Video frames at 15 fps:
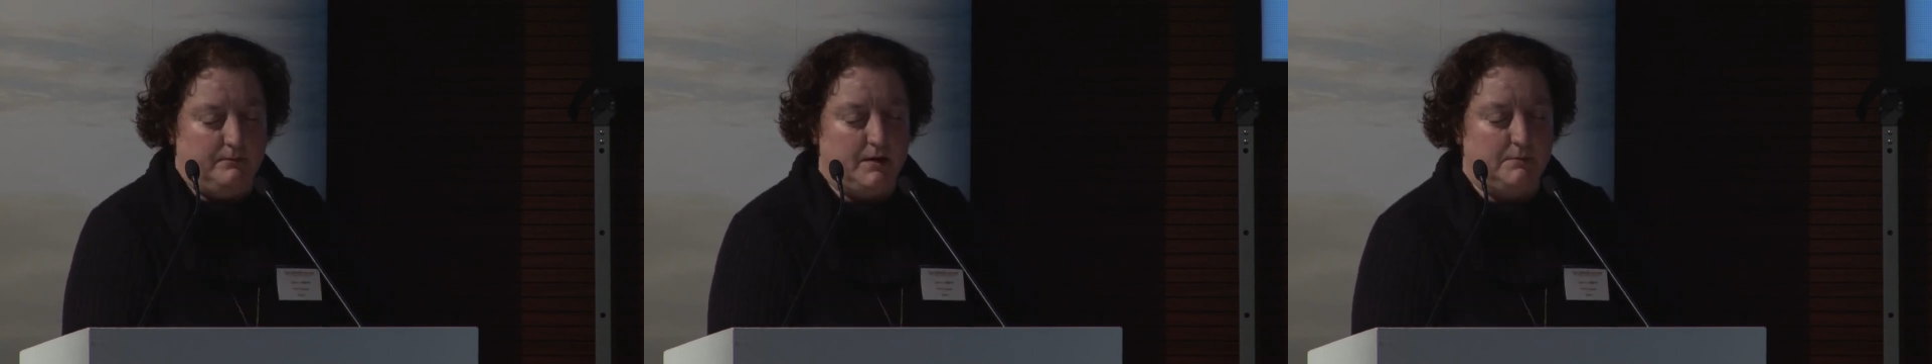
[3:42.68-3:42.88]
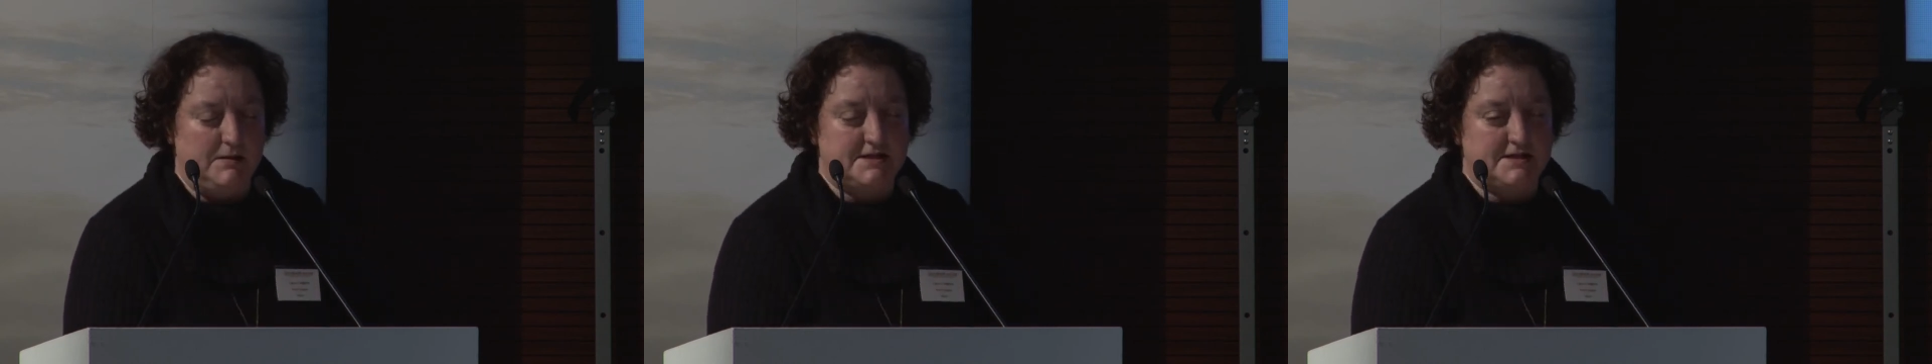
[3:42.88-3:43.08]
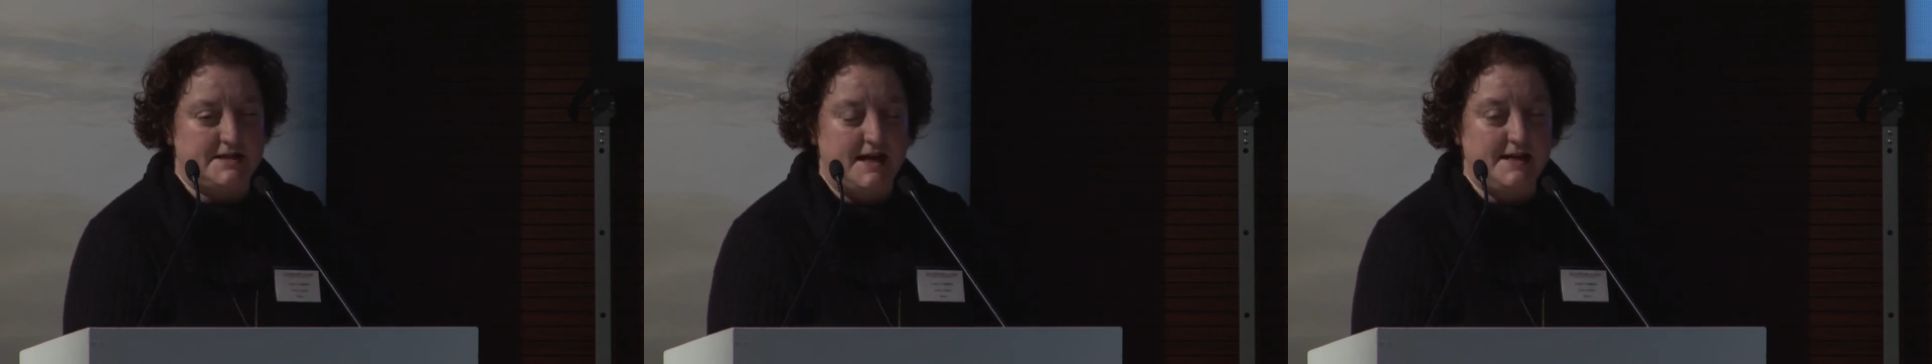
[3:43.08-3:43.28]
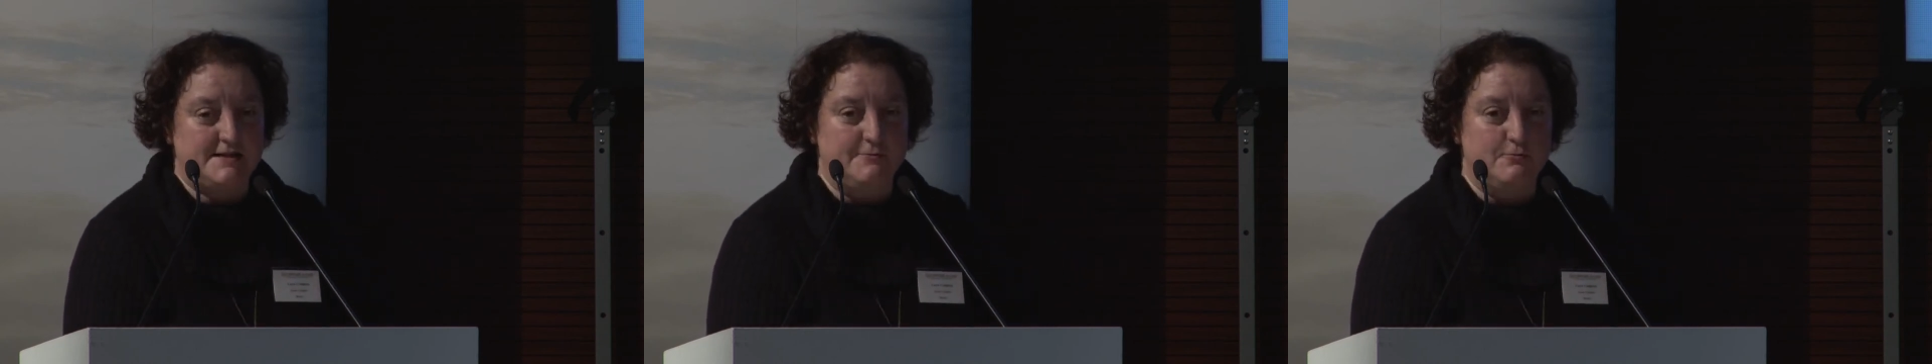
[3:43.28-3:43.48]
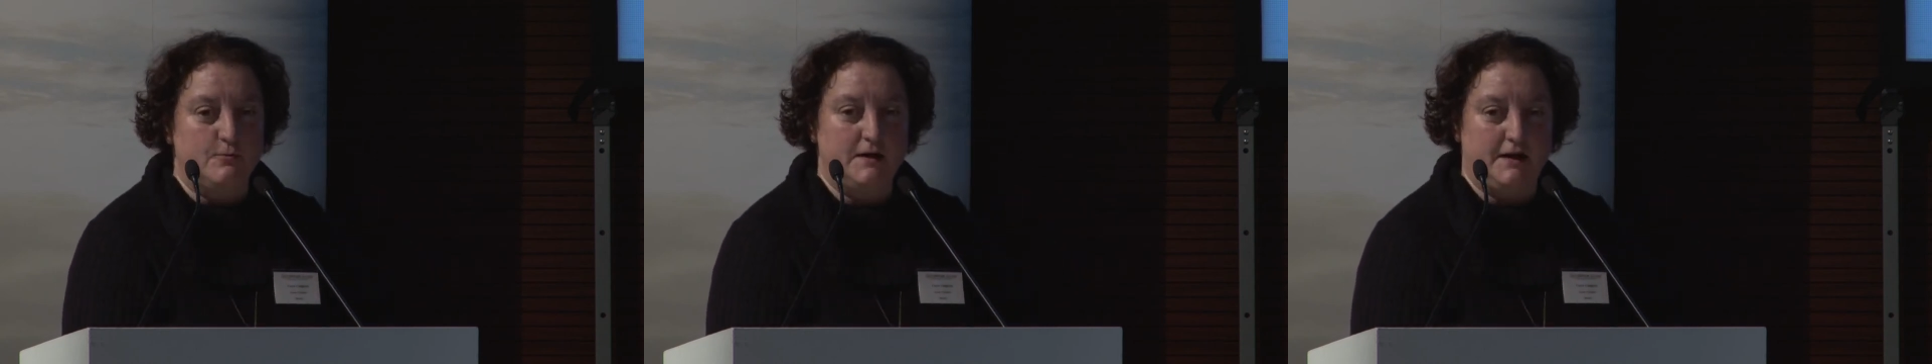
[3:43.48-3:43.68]
mistakes
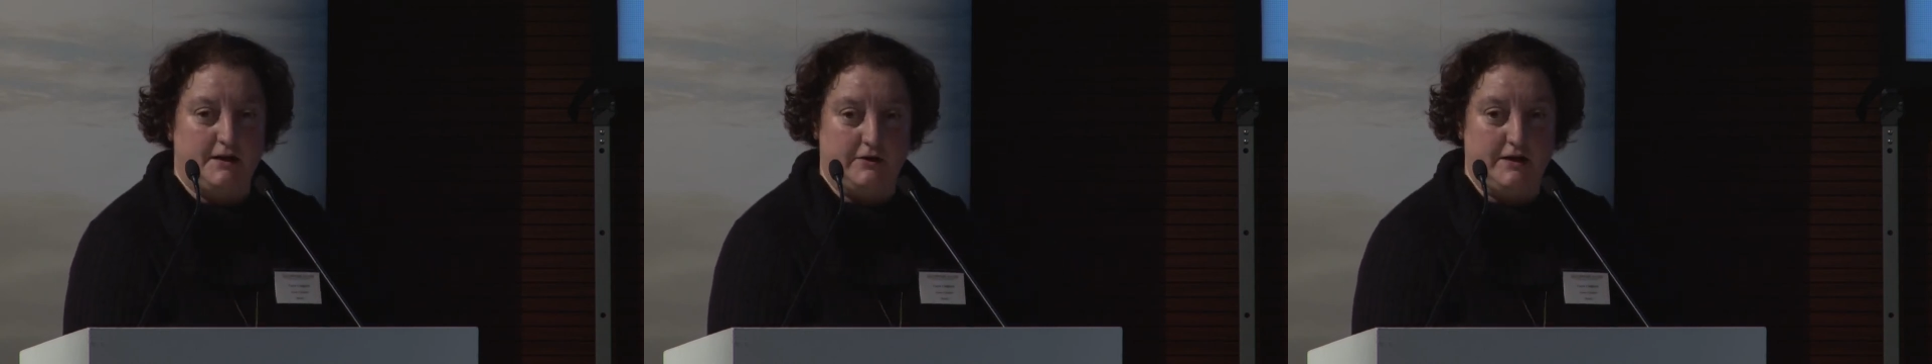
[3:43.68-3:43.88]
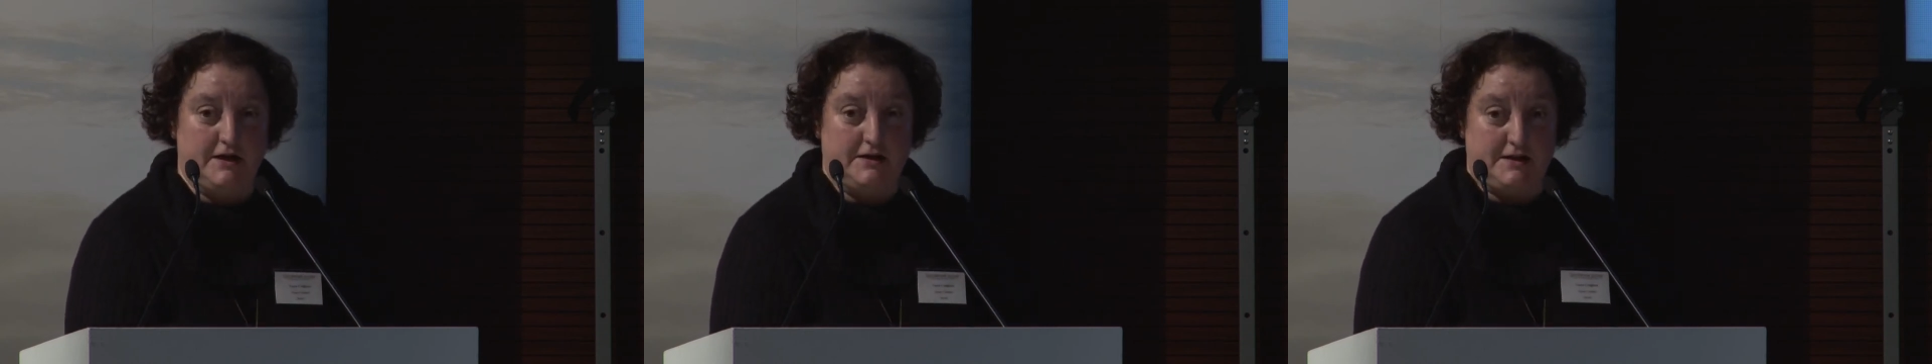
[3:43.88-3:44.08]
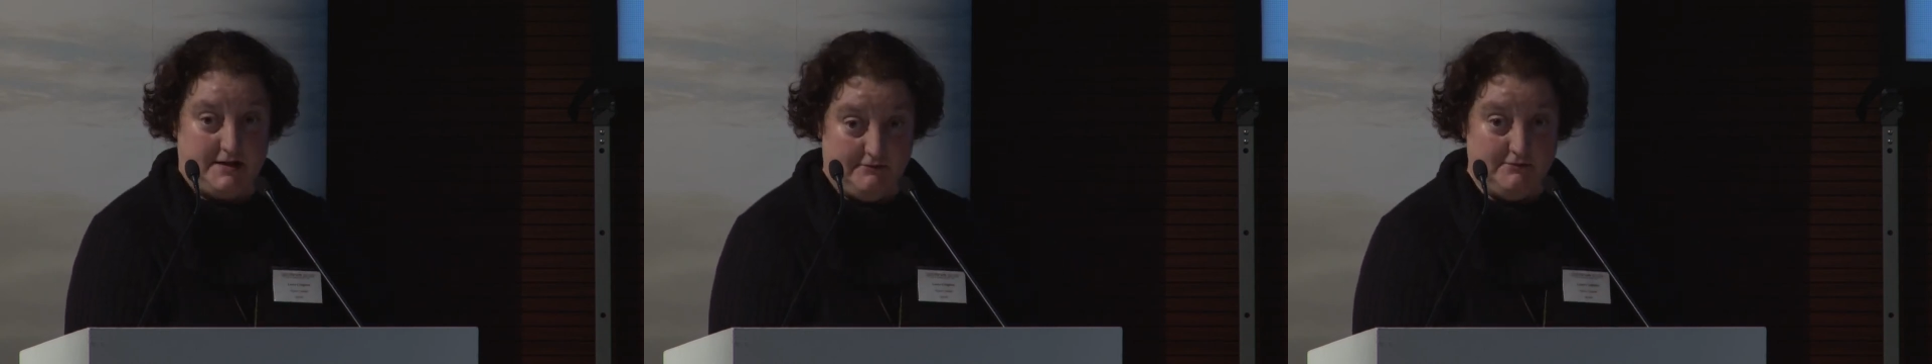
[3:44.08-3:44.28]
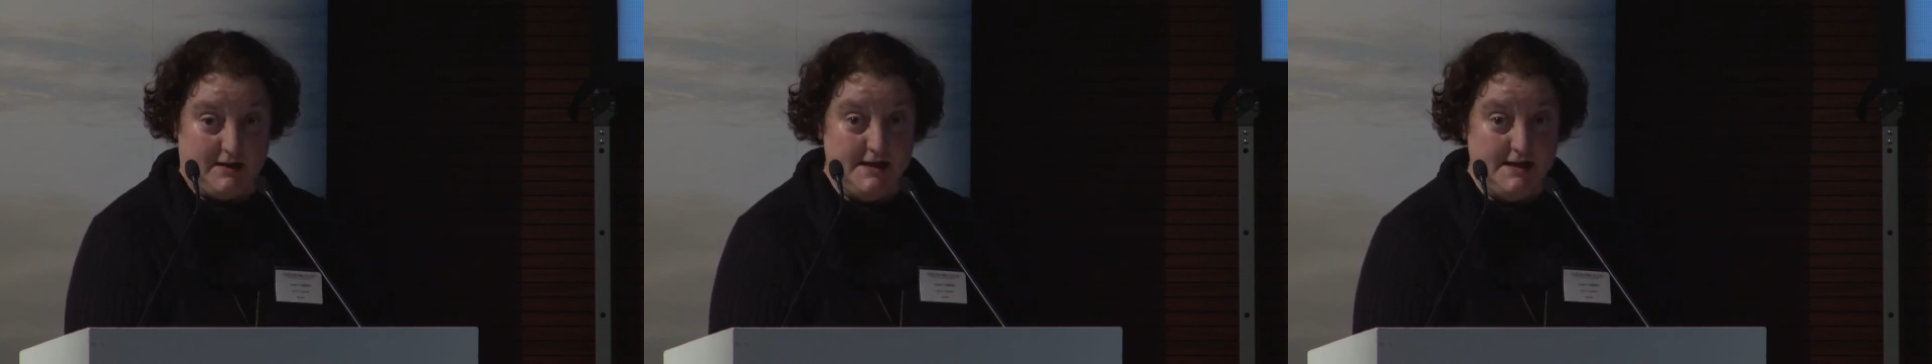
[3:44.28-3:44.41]
in one area can